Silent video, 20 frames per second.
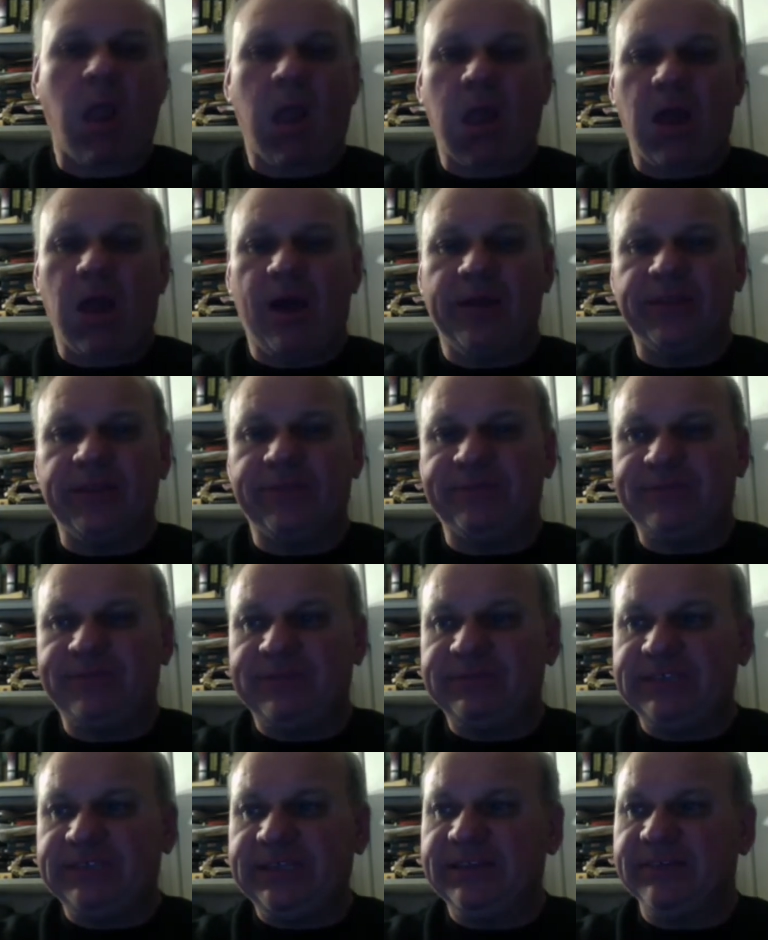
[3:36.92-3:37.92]
on the
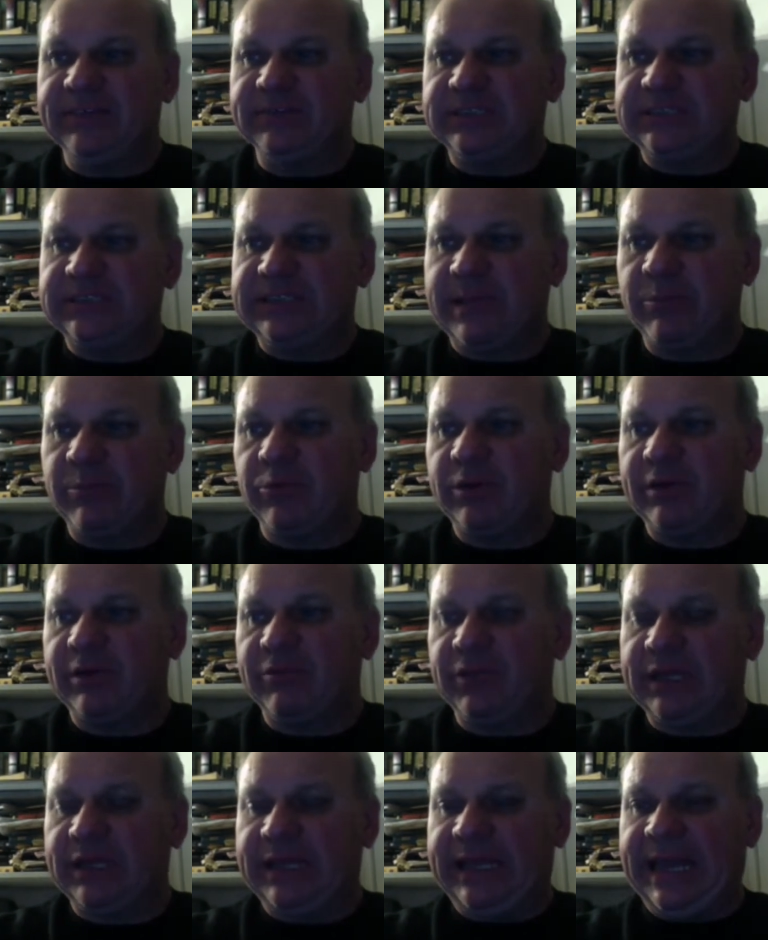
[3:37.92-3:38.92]
15th of December,
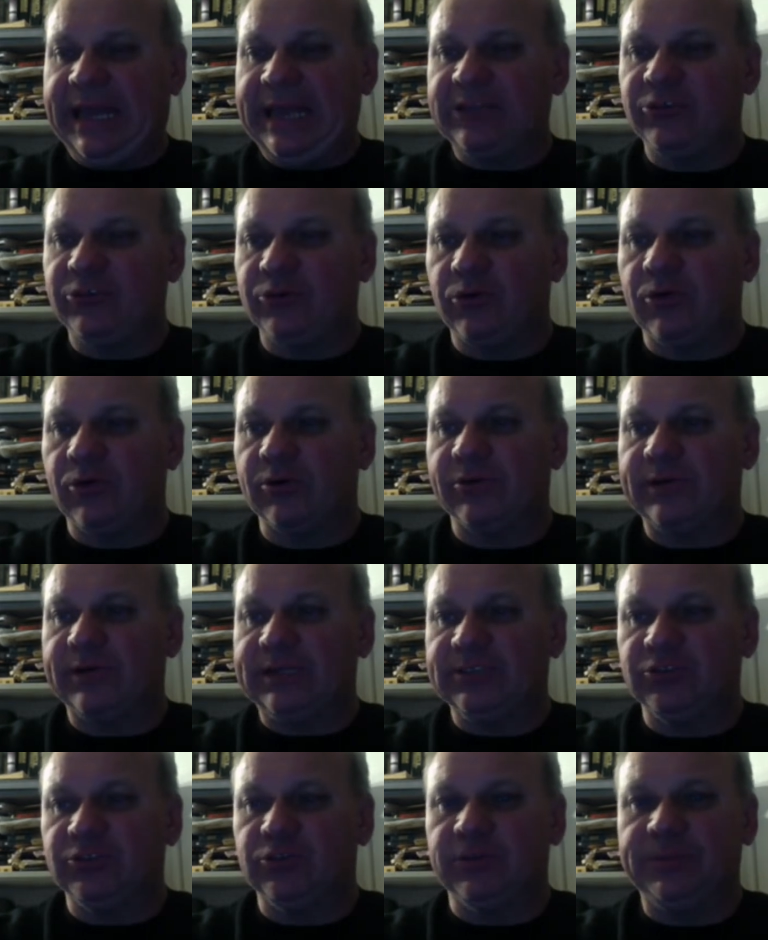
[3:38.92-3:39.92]
if you get your order
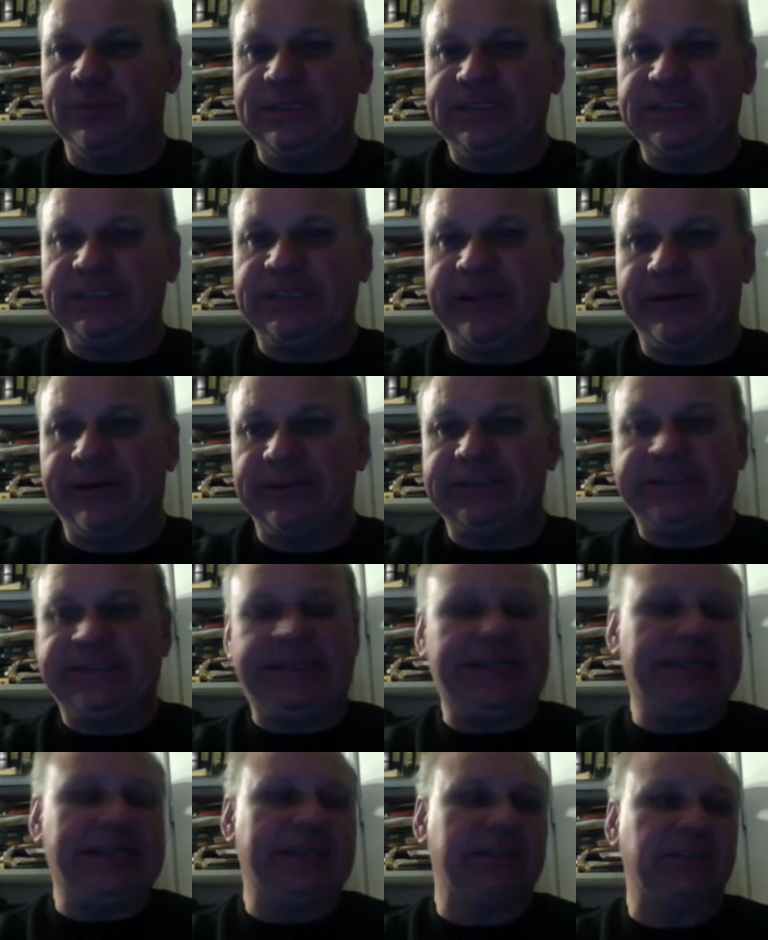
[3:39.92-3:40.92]
into him, he's
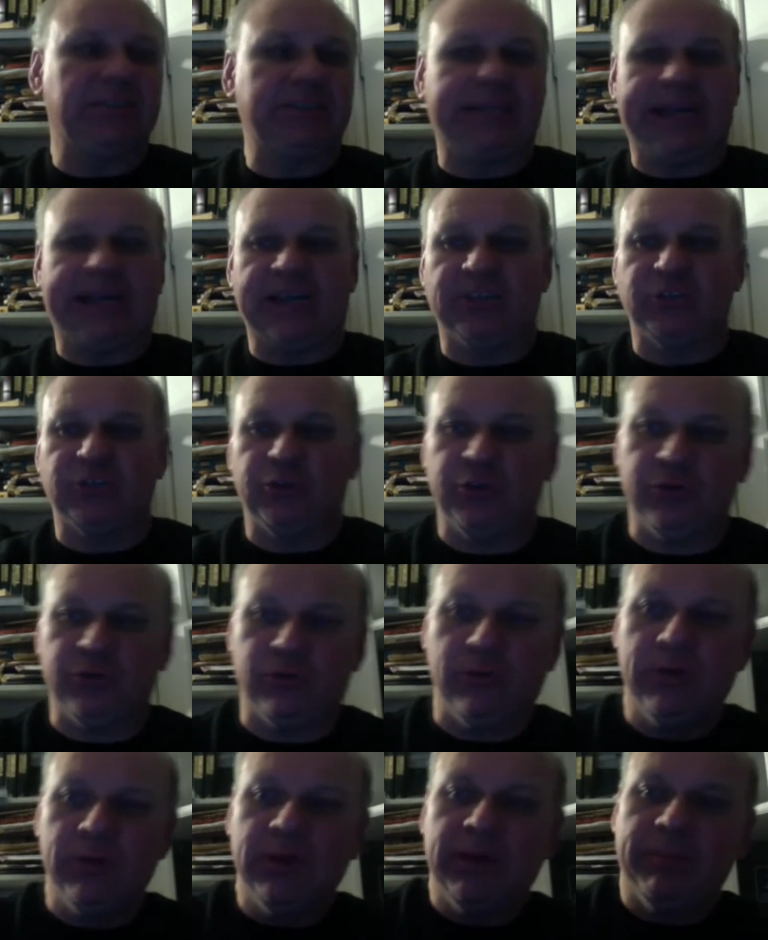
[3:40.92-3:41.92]
guaranteeing to get it to
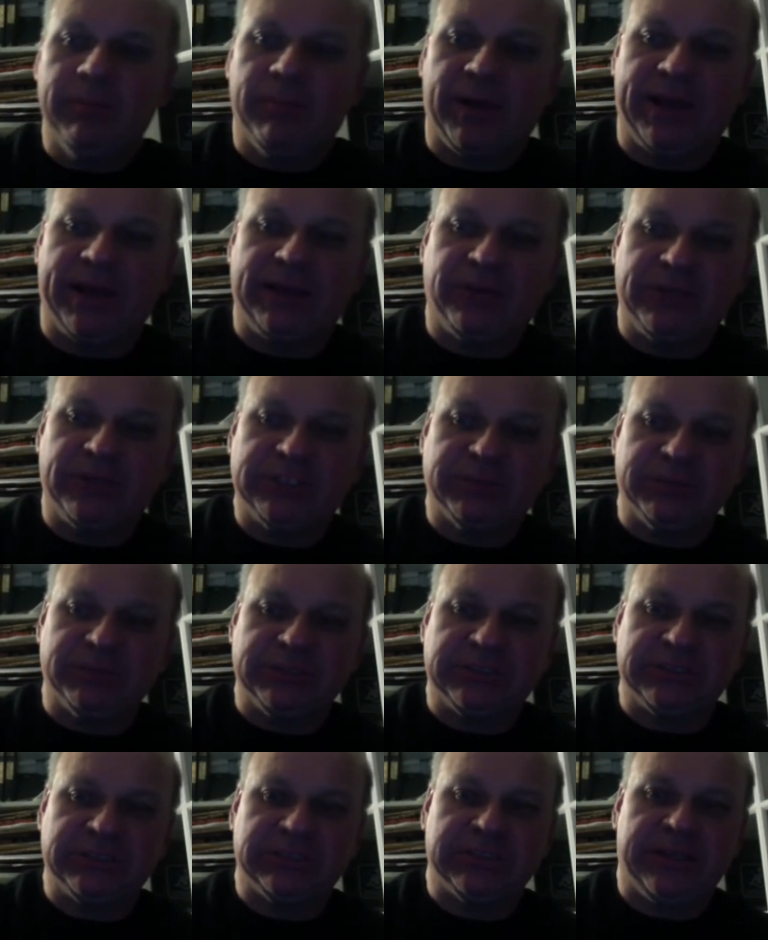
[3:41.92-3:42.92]
you by
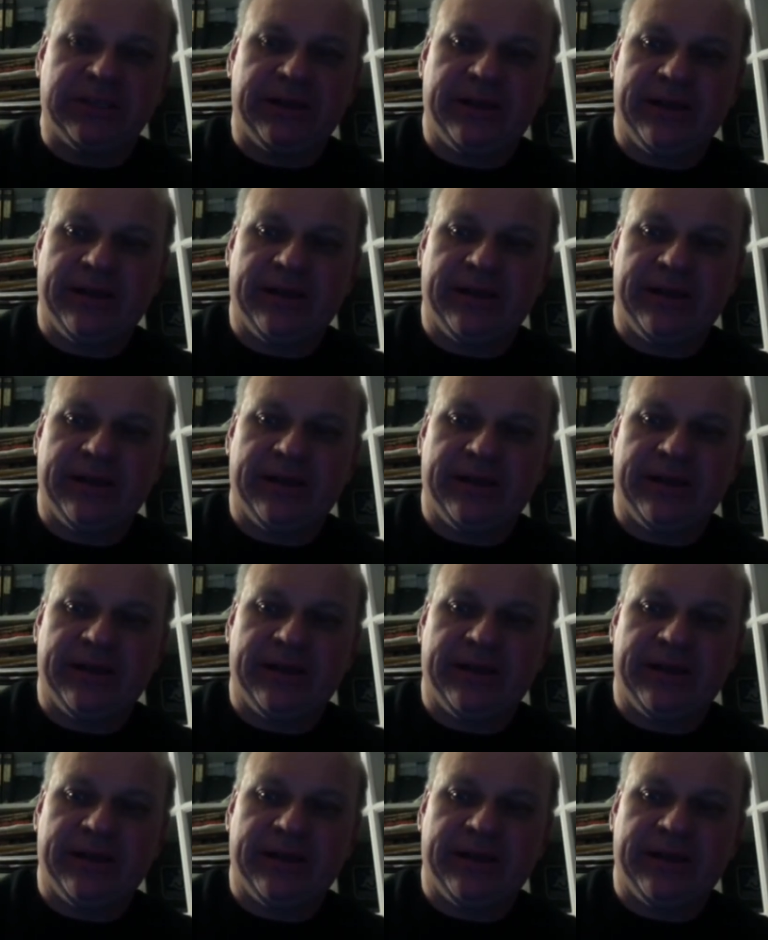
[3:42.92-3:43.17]
Christmas,